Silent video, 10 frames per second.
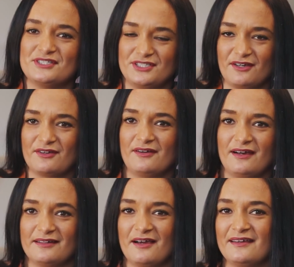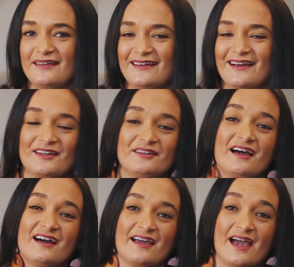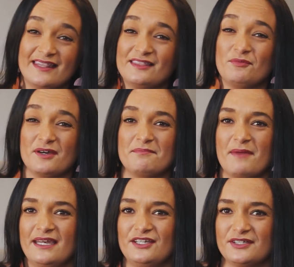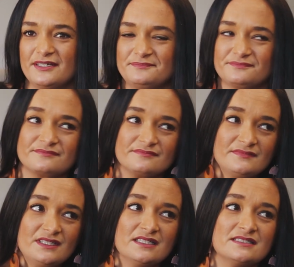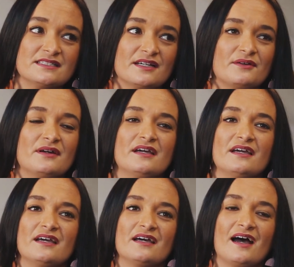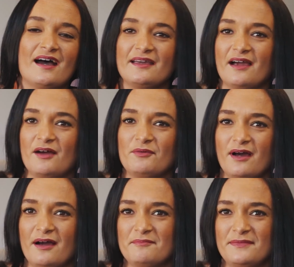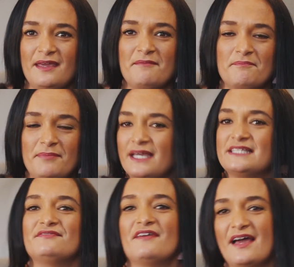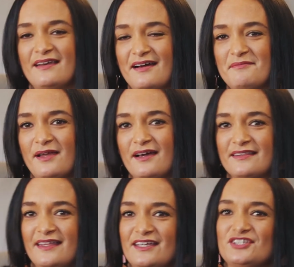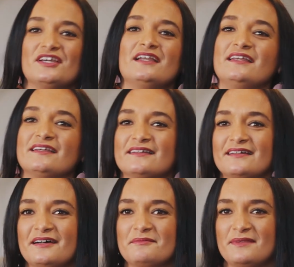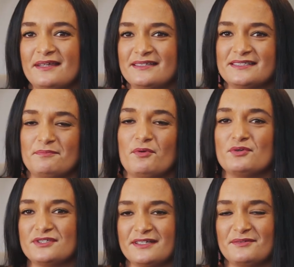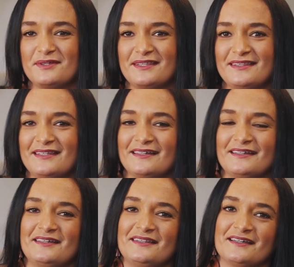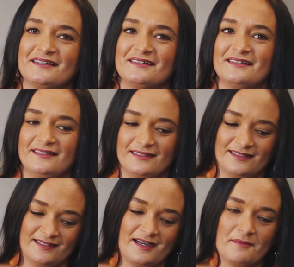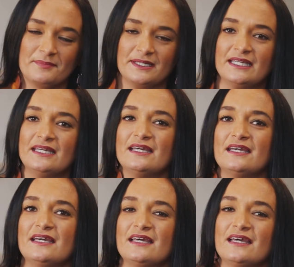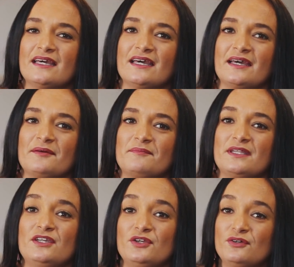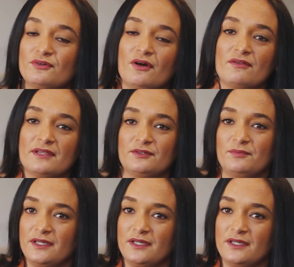joke around. I hate the word manager, so I'm their biggest fan. I'm like their cheerleader. I'm their supporter within the company. The new role that